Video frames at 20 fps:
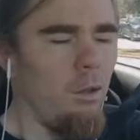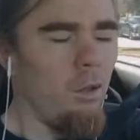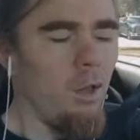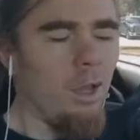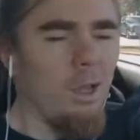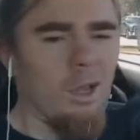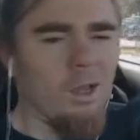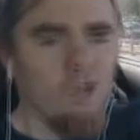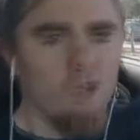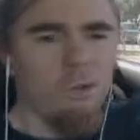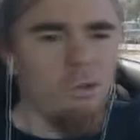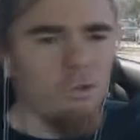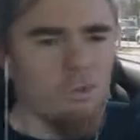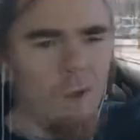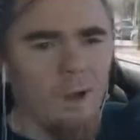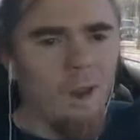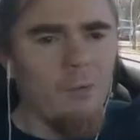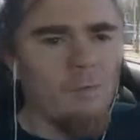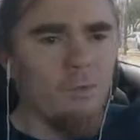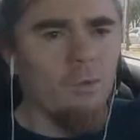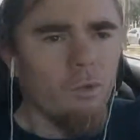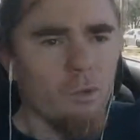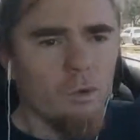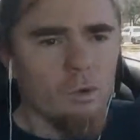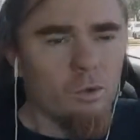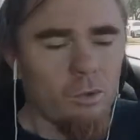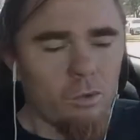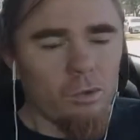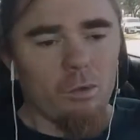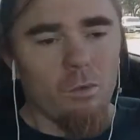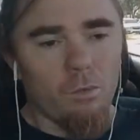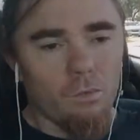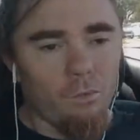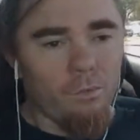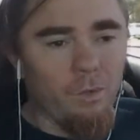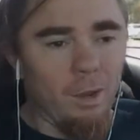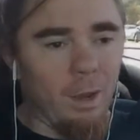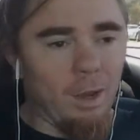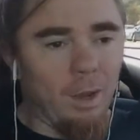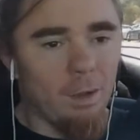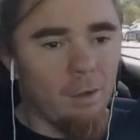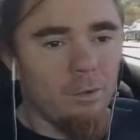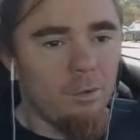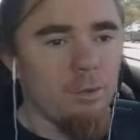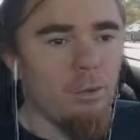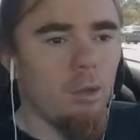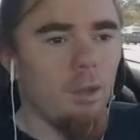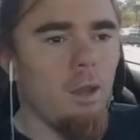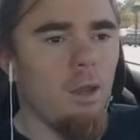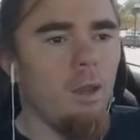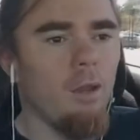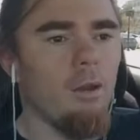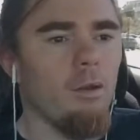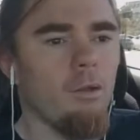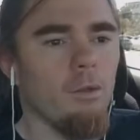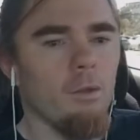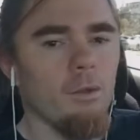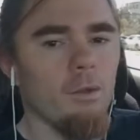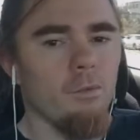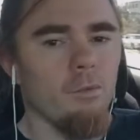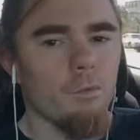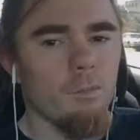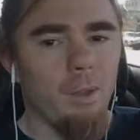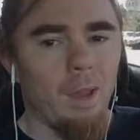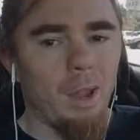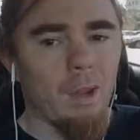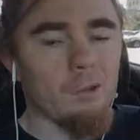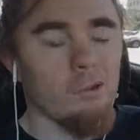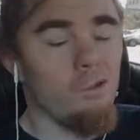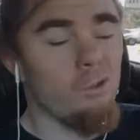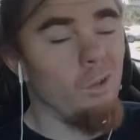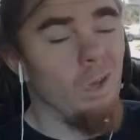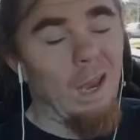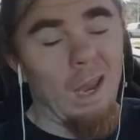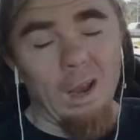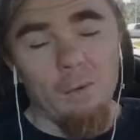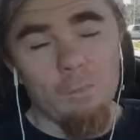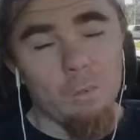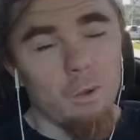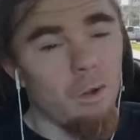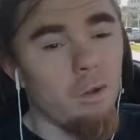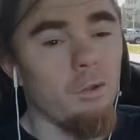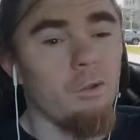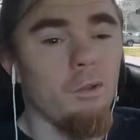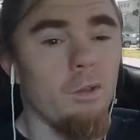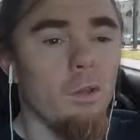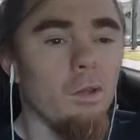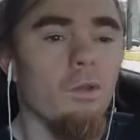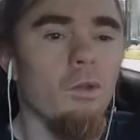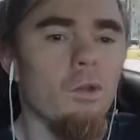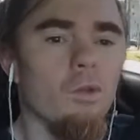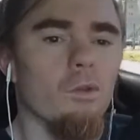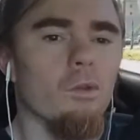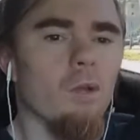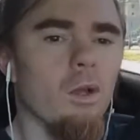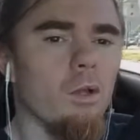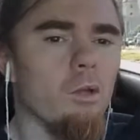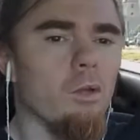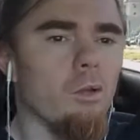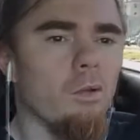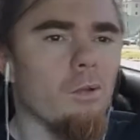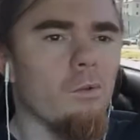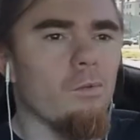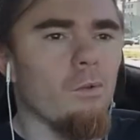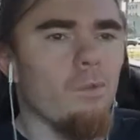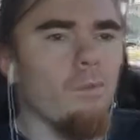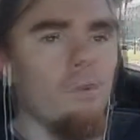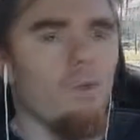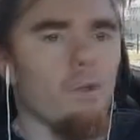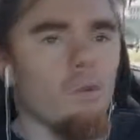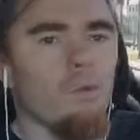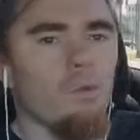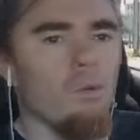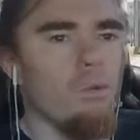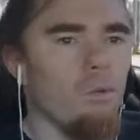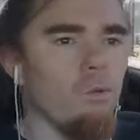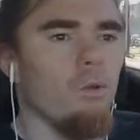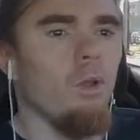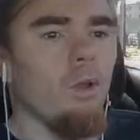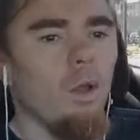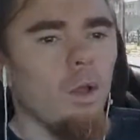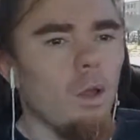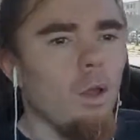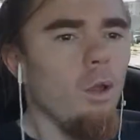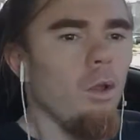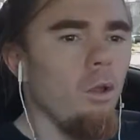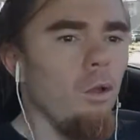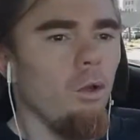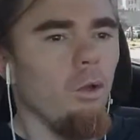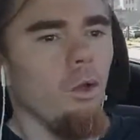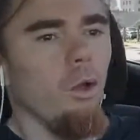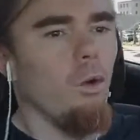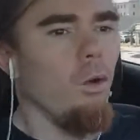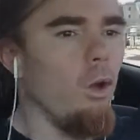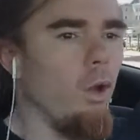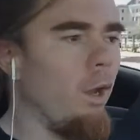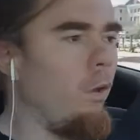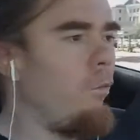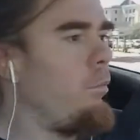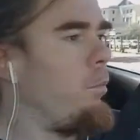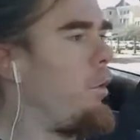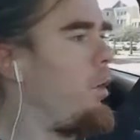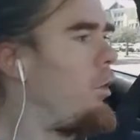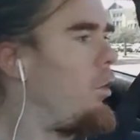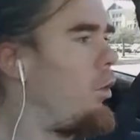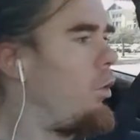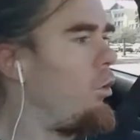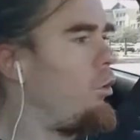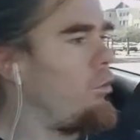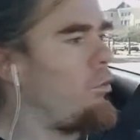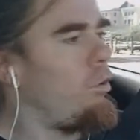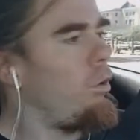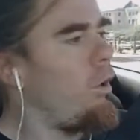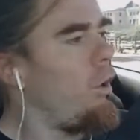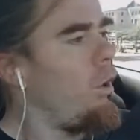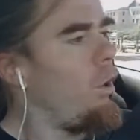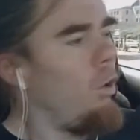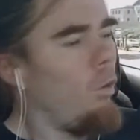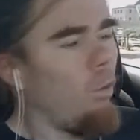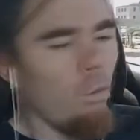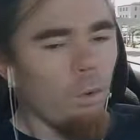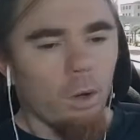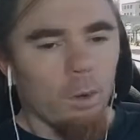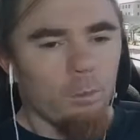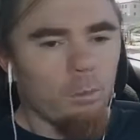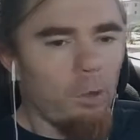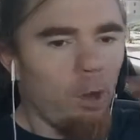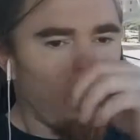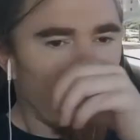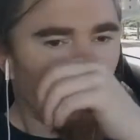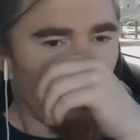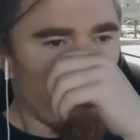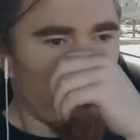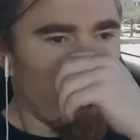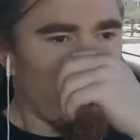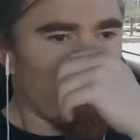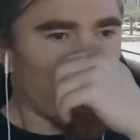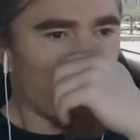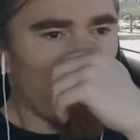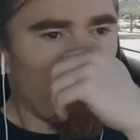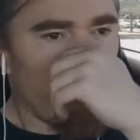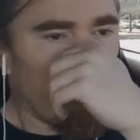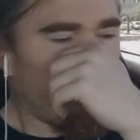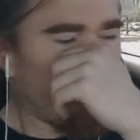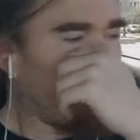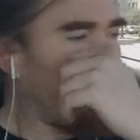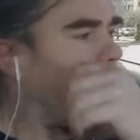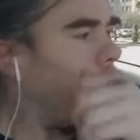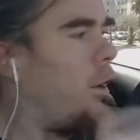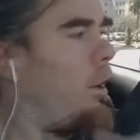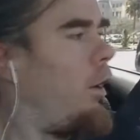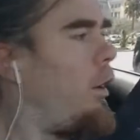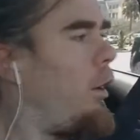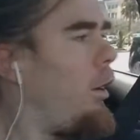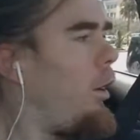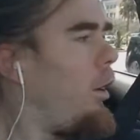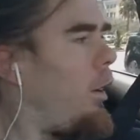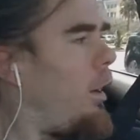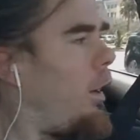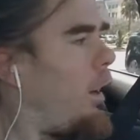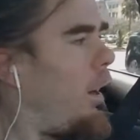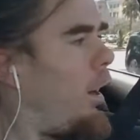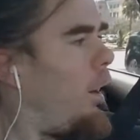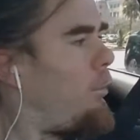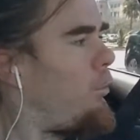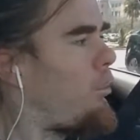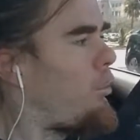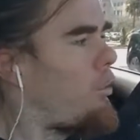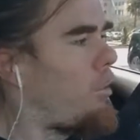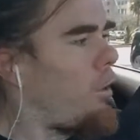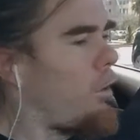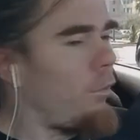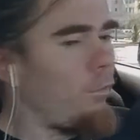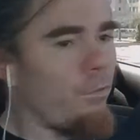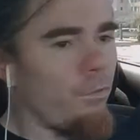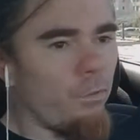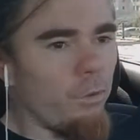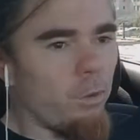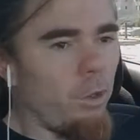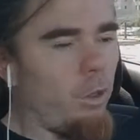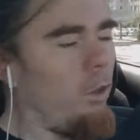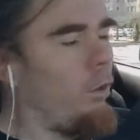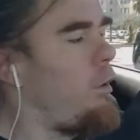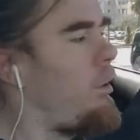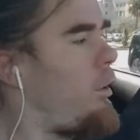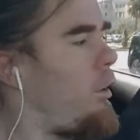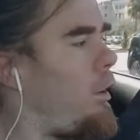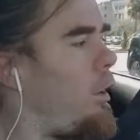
I guess you drive in their little vans and deliver packages. Everybody's seen these delivery vehicles. You know, everybody knows what I'm talking about. It's called Amazon Fleet.